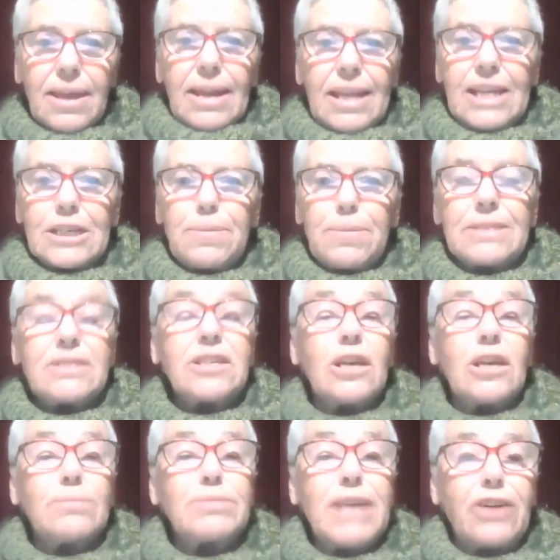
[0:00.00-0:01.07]
Lesbians
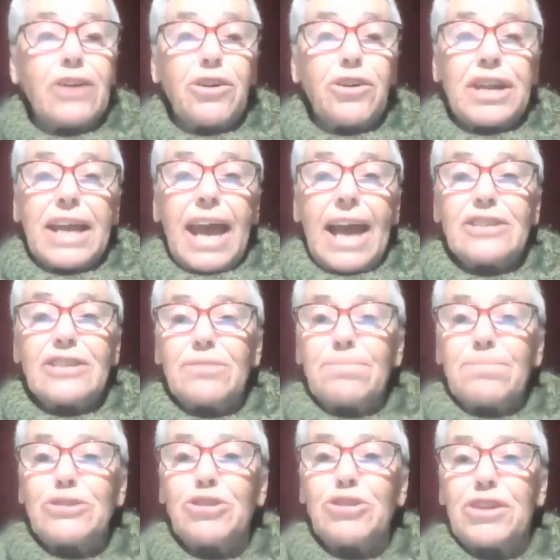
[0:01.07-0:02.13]
helped out on occasion
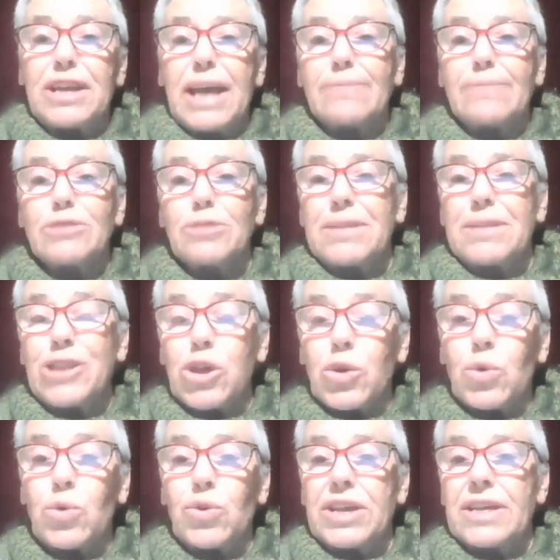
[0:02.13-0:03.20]
by turning up to be the
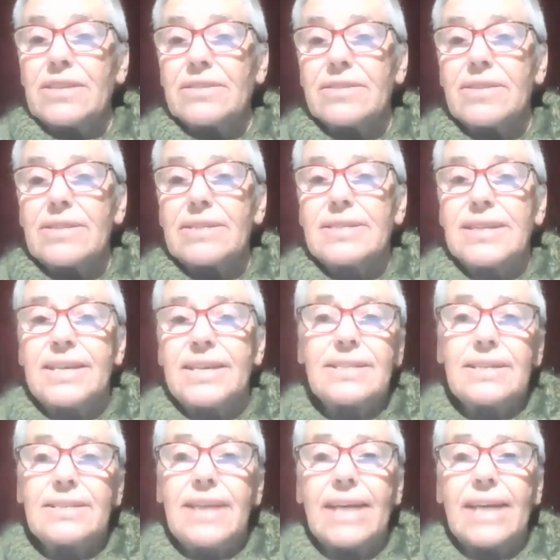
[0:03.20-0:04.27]
audience in the
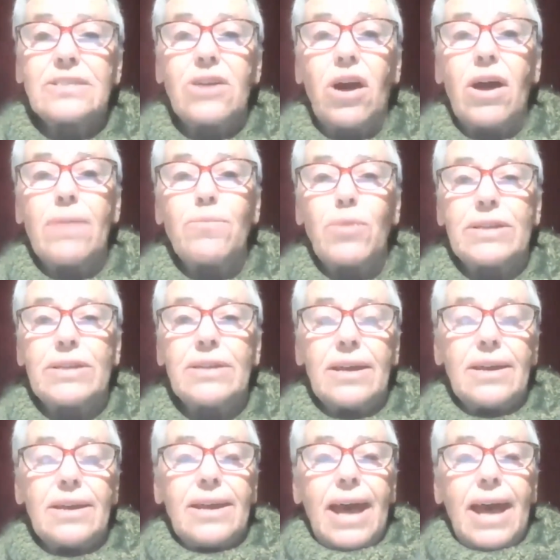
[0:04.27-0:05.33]
daytime when
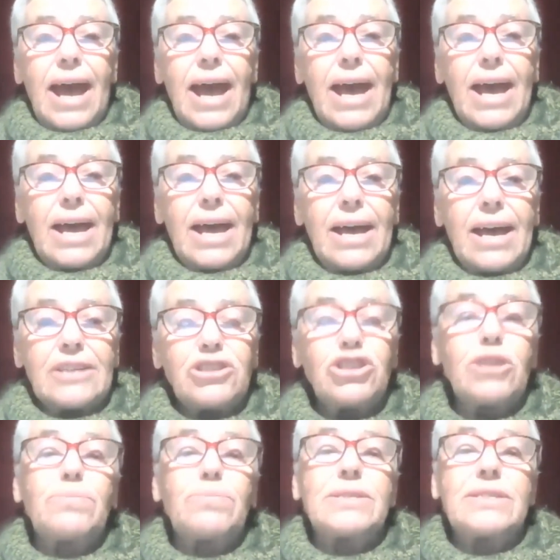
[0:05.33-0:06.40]
a
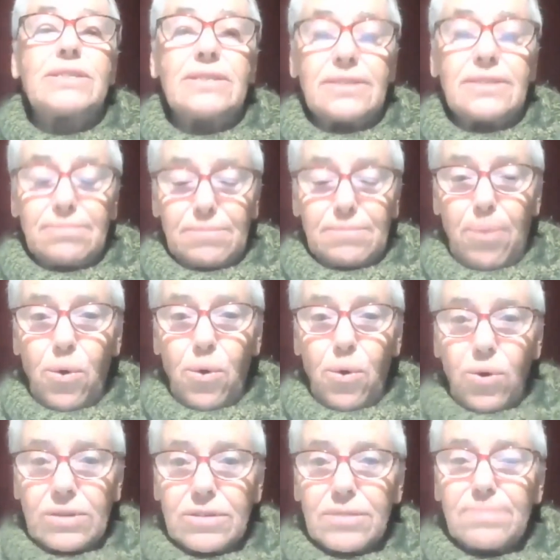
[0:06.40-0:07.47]
ship was in
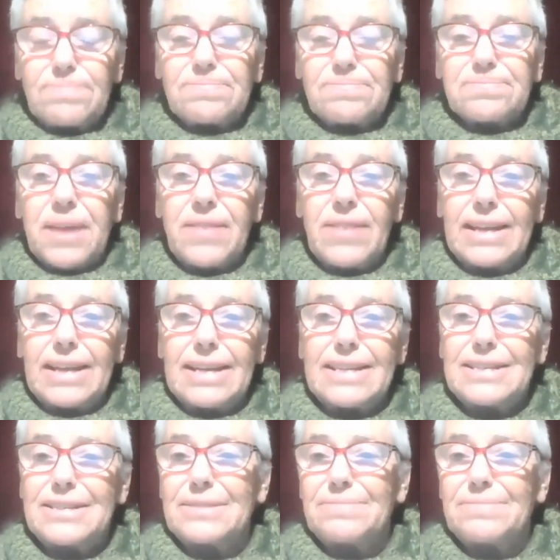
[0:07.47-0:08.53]
port and they
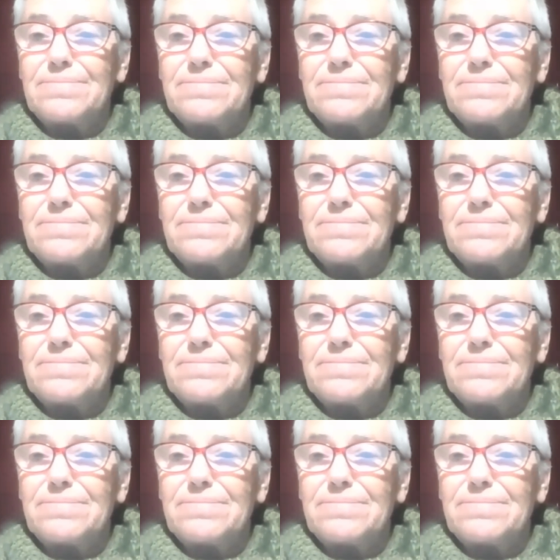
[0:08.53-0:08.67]
needed,